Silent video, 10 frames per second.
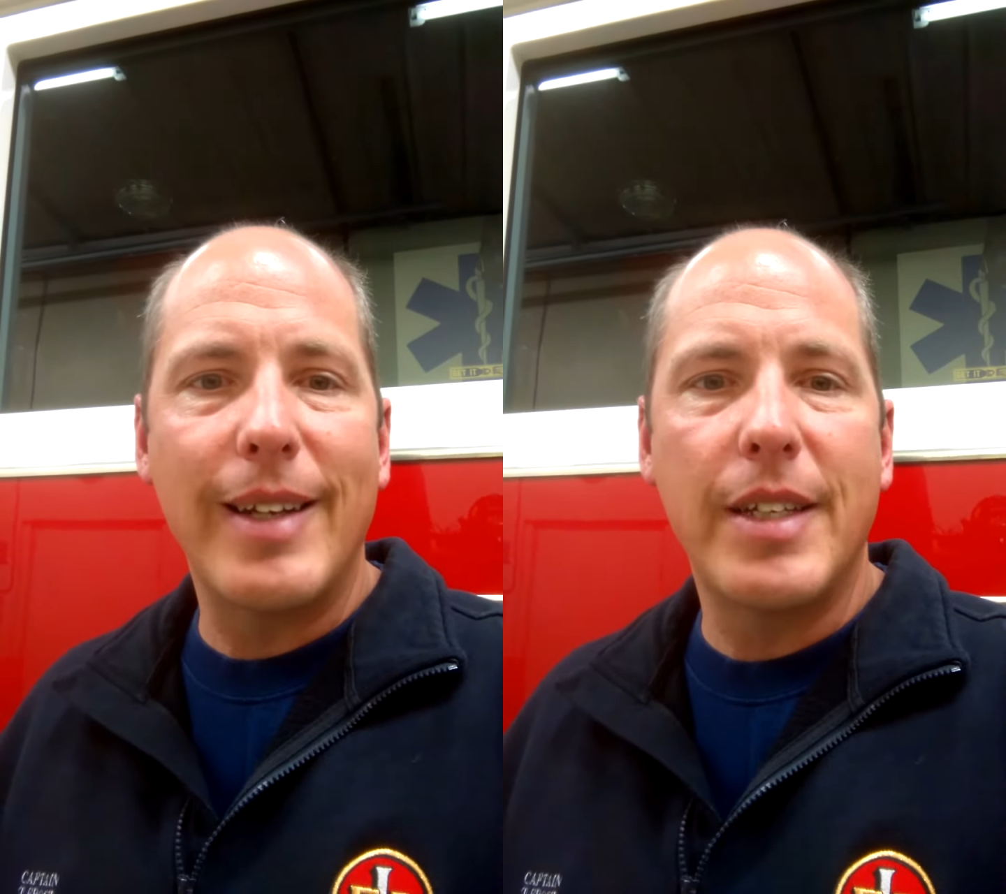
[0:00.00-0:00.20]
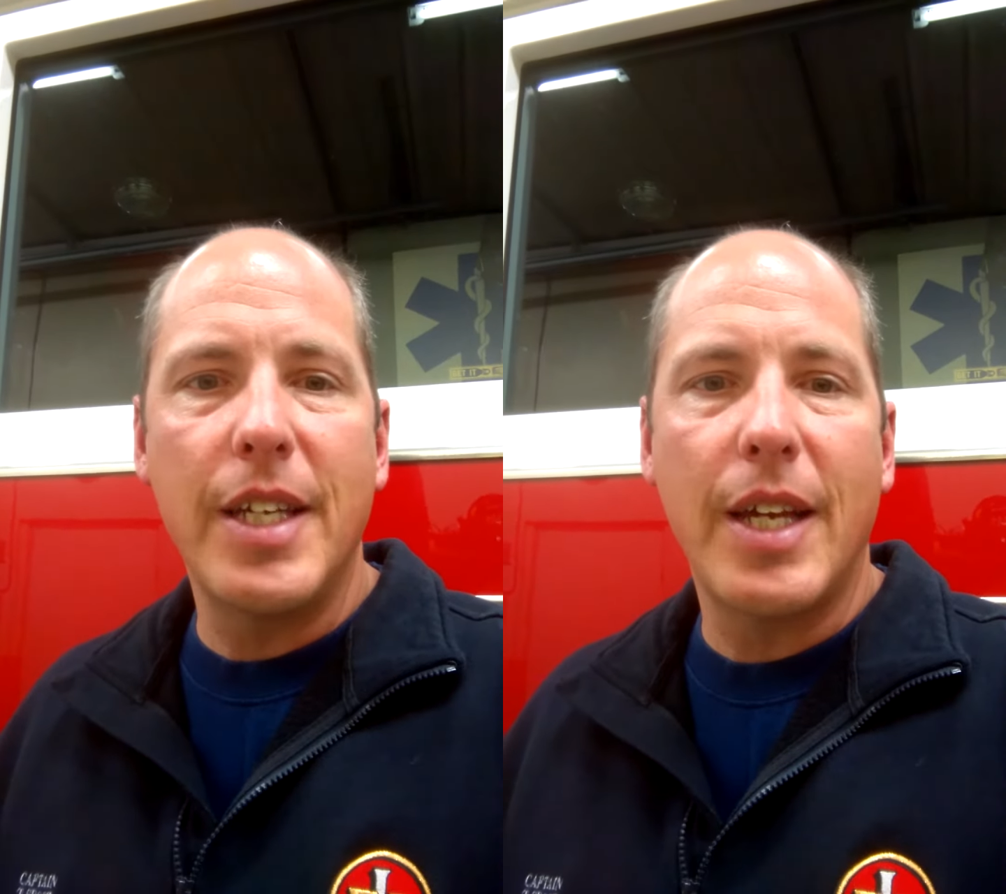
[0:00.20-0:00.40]

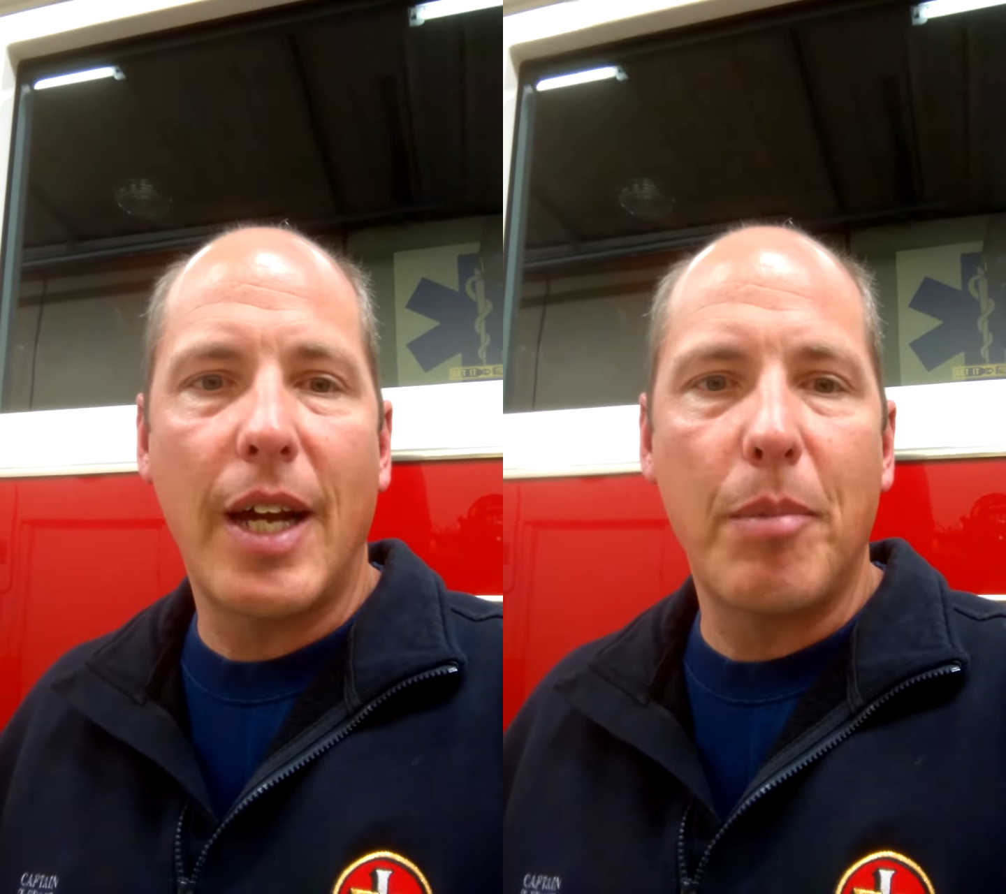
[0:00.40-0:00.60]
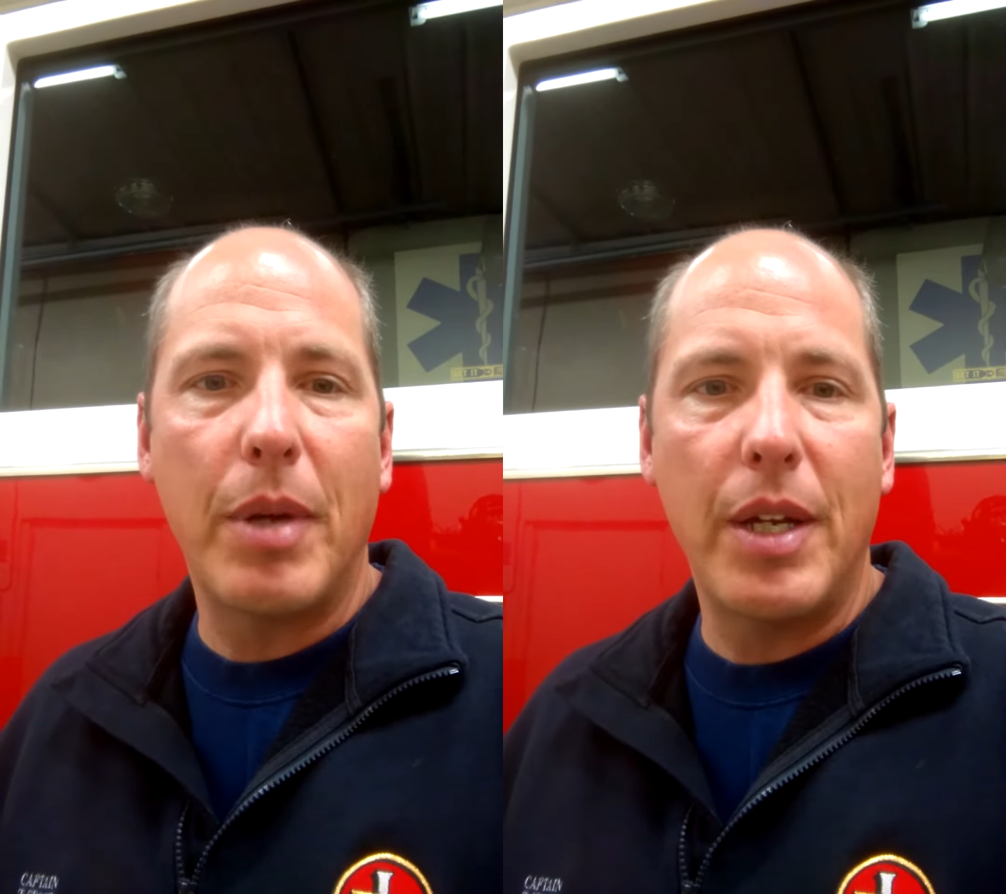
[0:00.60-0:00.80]

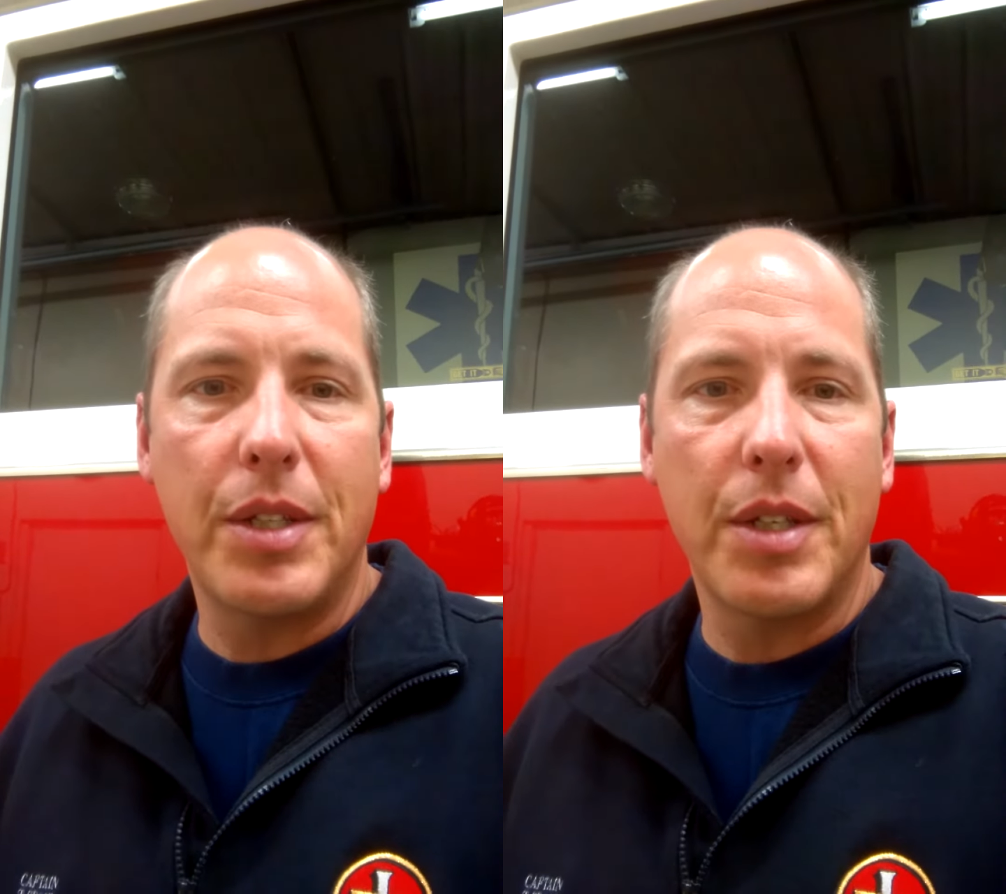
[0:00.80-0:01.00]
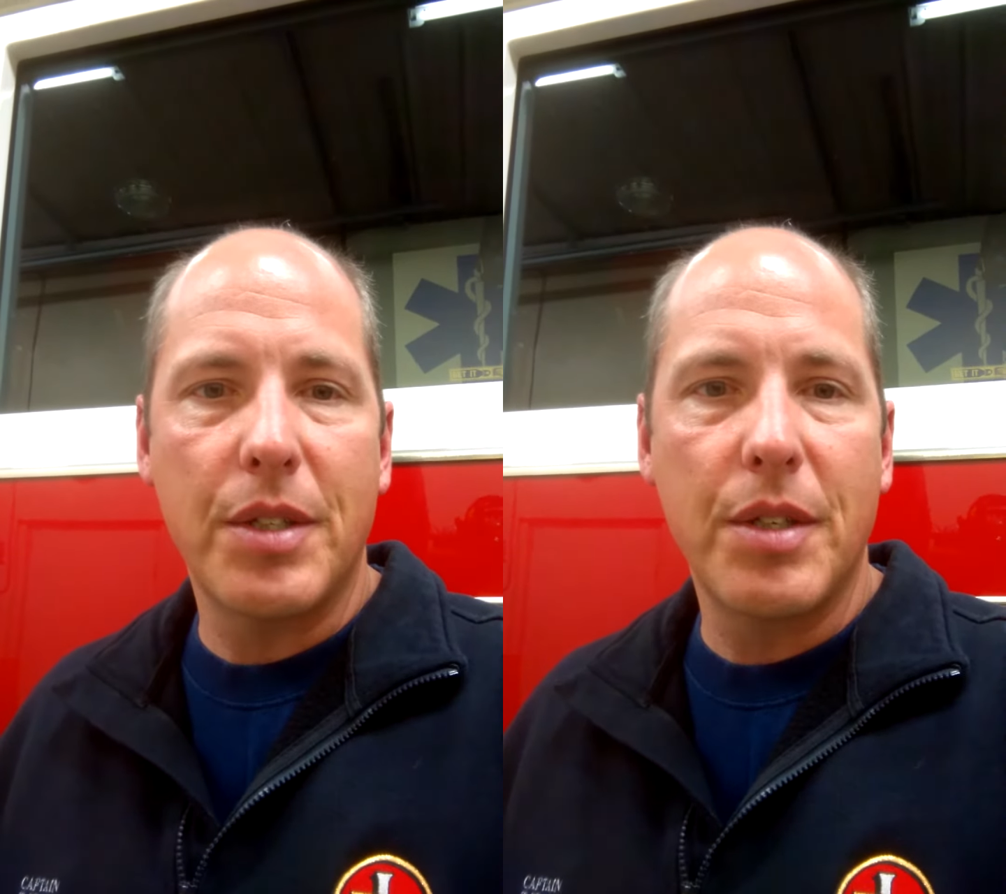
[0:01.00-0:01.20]
decon
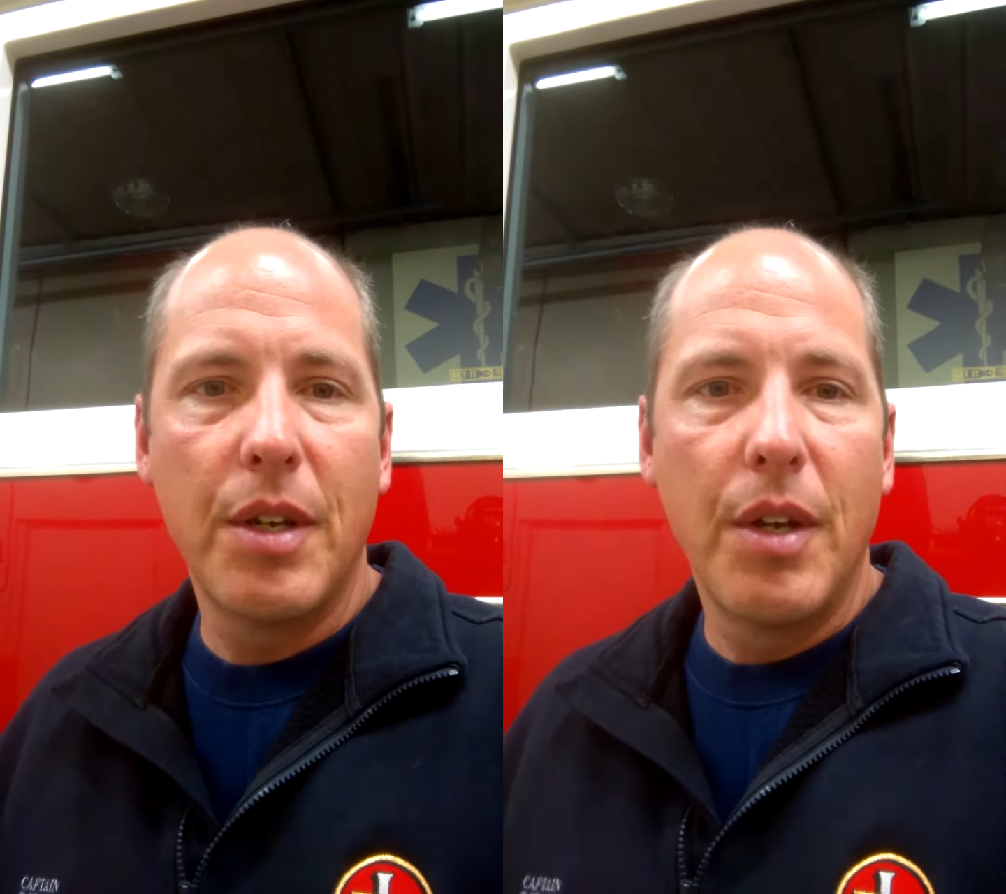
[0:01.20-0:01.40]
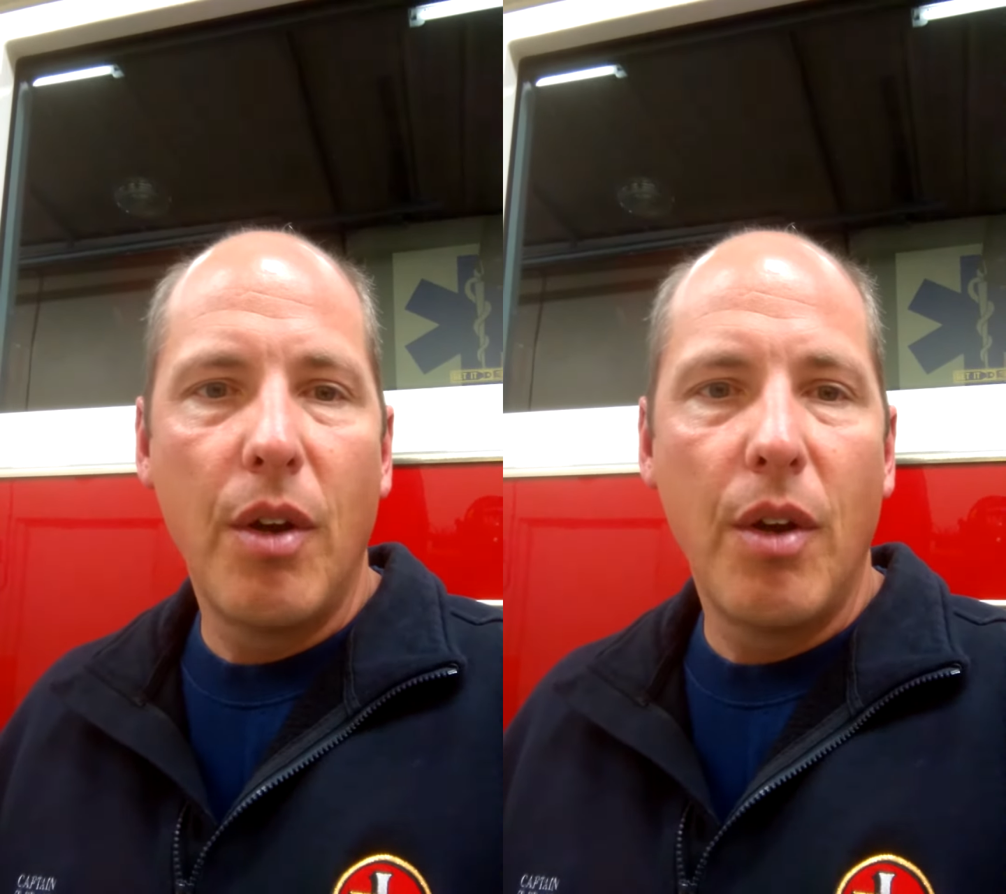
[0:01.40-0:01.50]
patients.